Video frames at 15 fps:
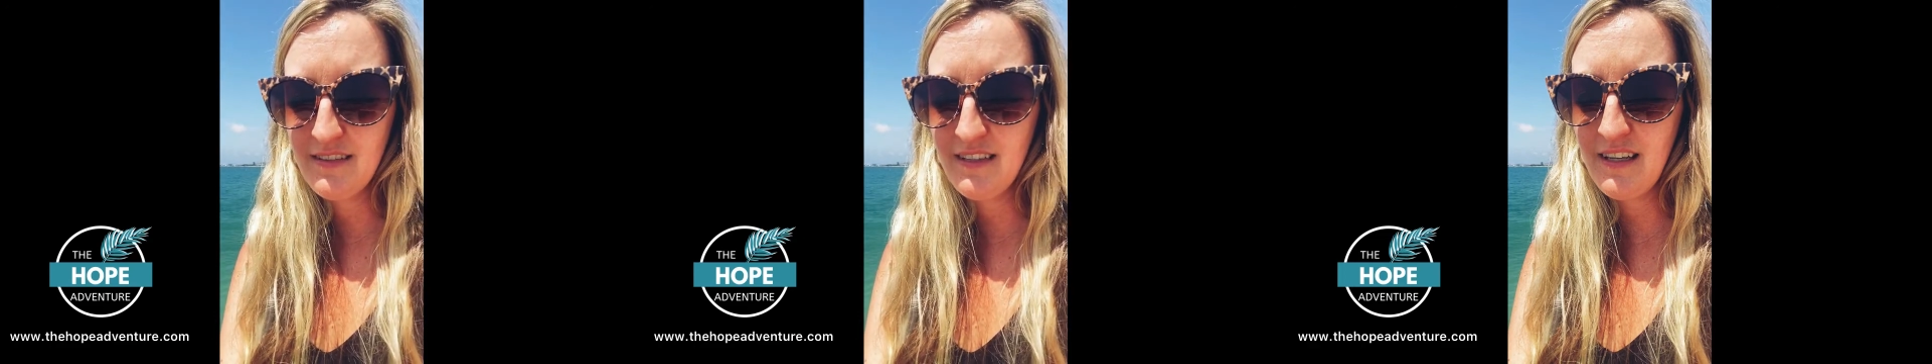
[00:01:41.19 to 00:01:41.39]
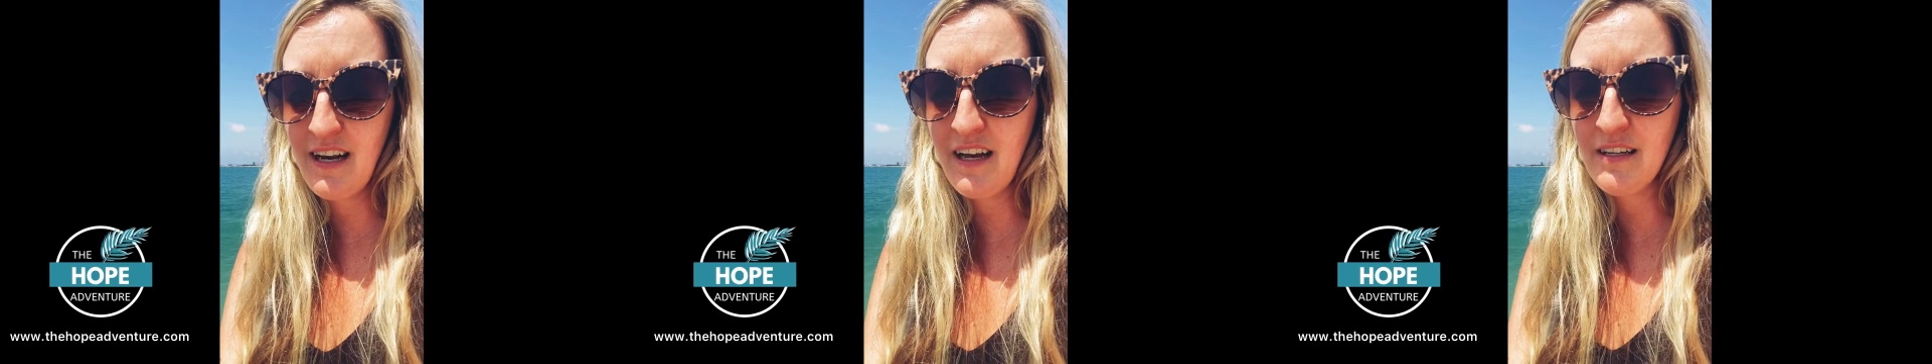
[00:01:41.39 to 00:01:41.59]

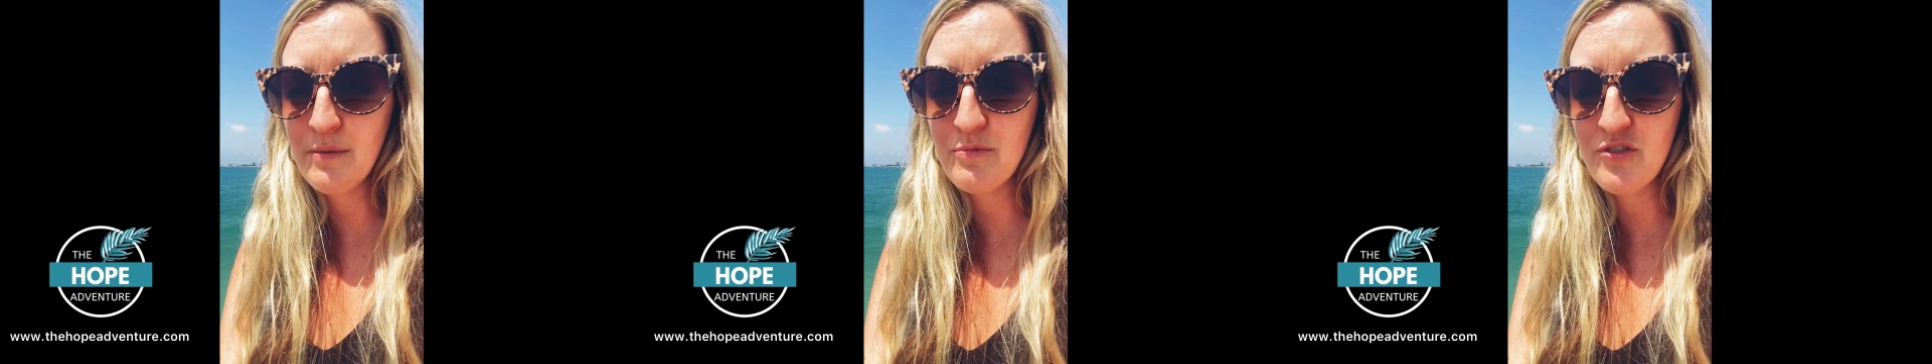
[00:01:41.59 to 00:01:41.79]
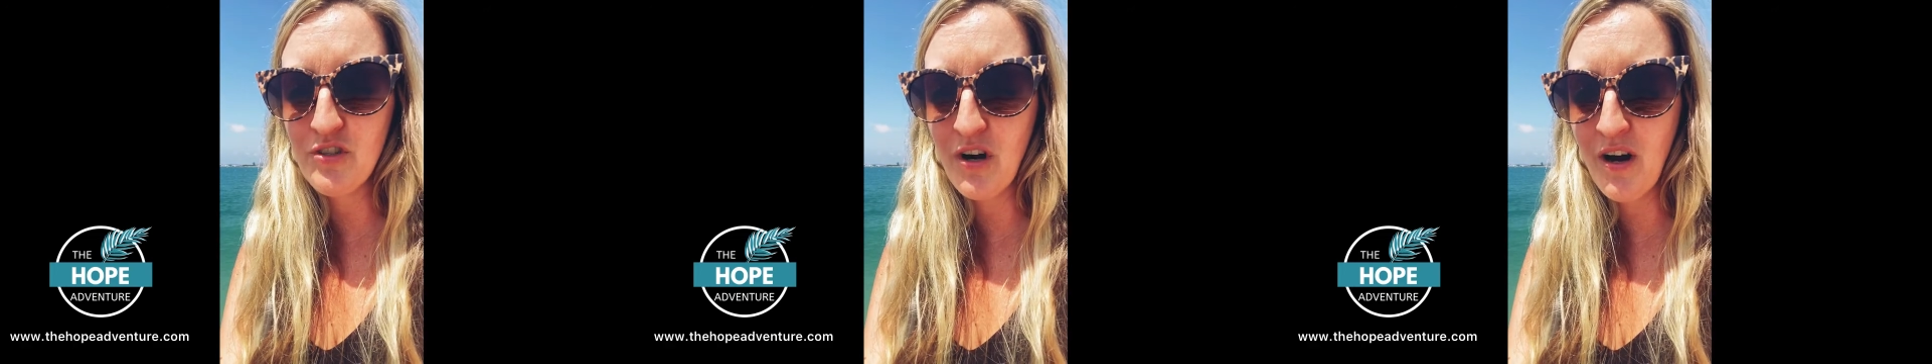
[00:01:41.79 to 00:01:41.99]
and I
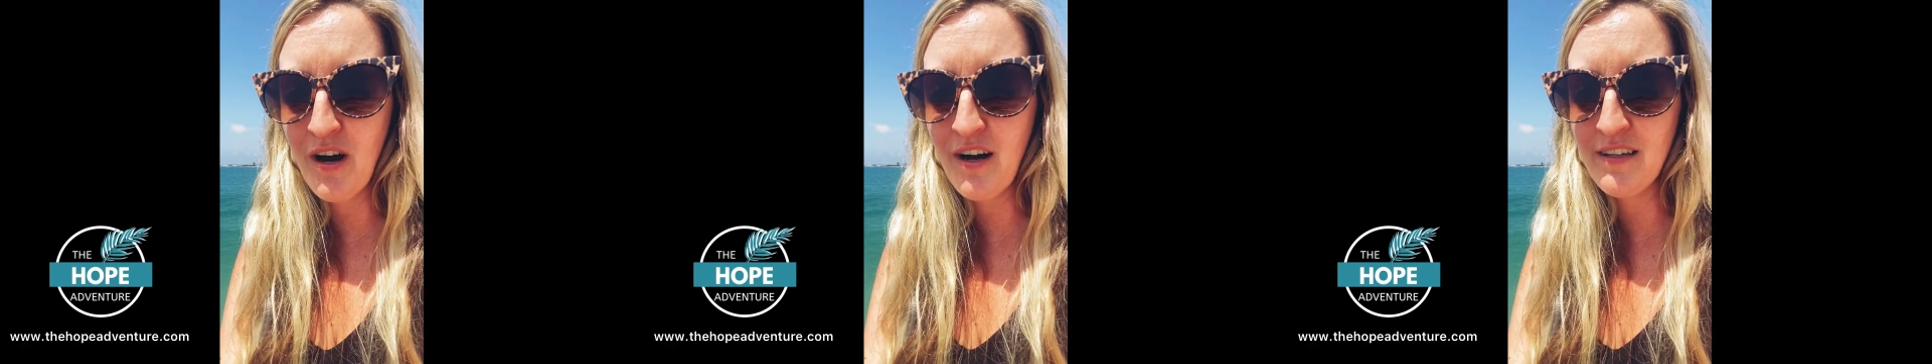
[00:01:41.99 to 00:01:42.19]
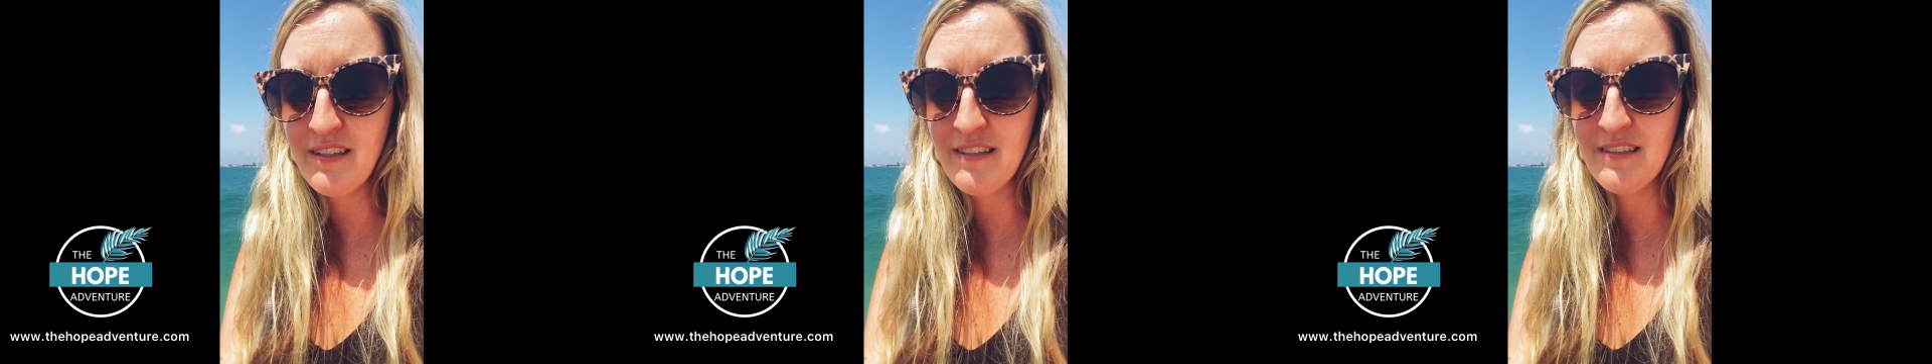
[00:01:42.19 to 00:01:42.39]
am
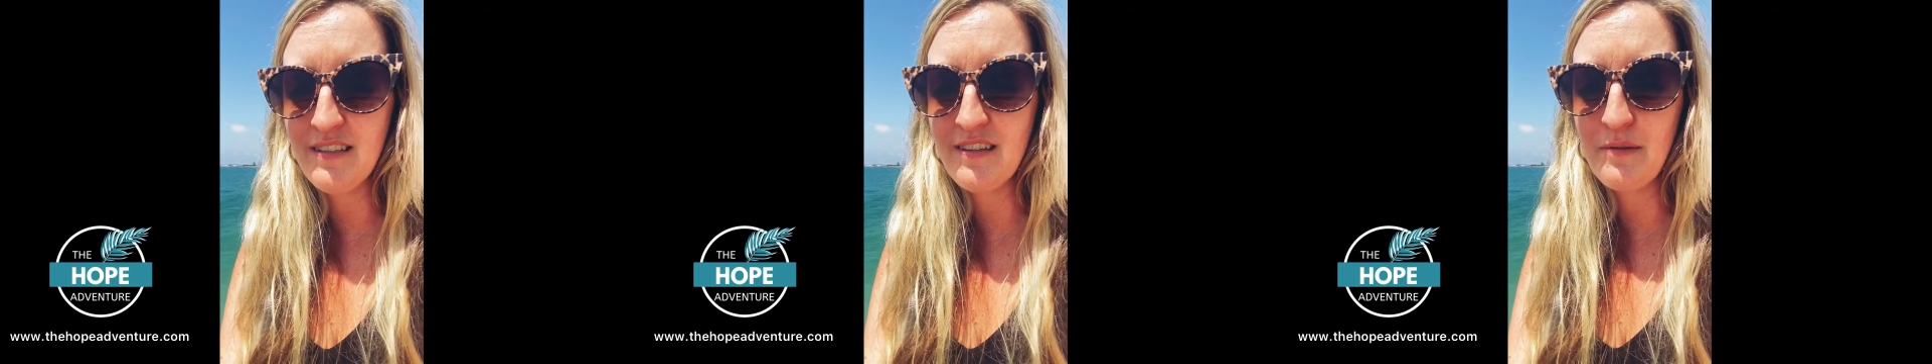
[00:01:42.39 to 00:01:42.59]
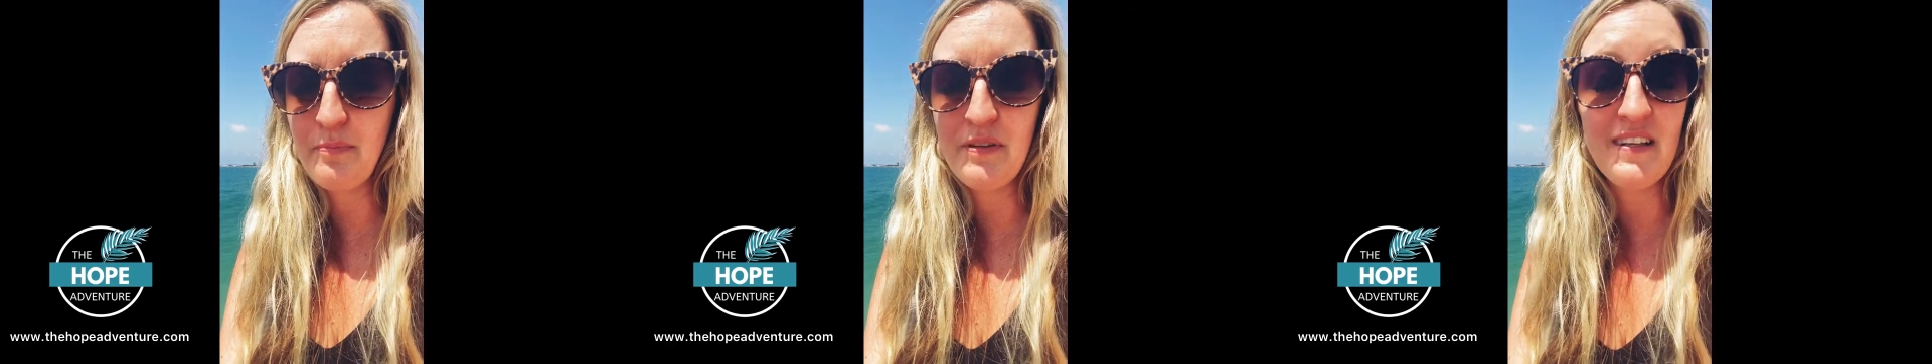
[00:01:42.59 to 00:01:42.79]
drawn into
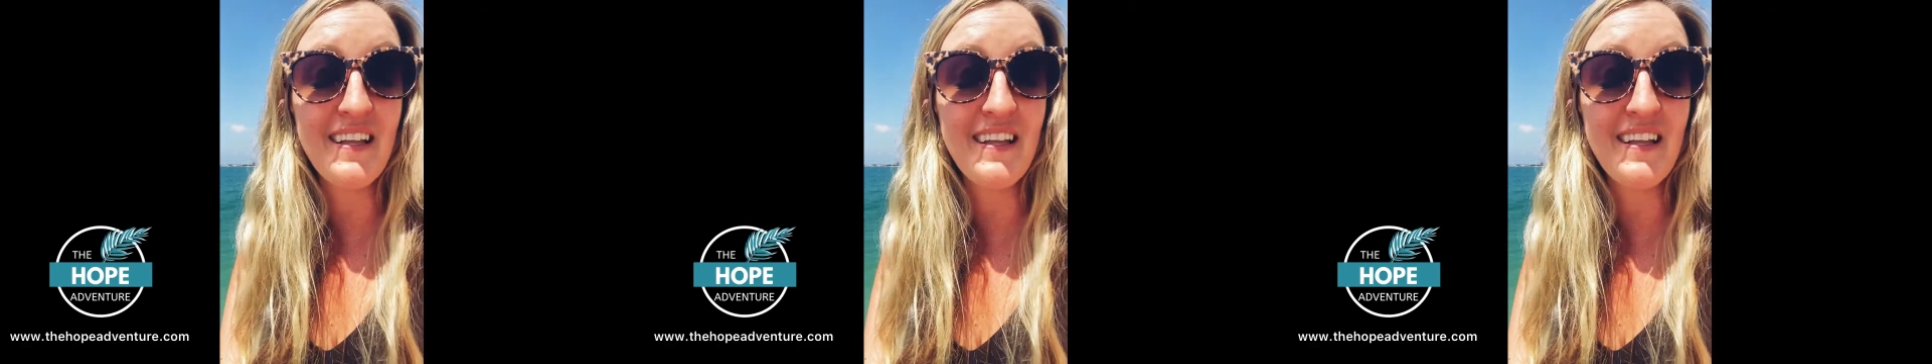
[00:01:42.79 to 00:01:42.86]
the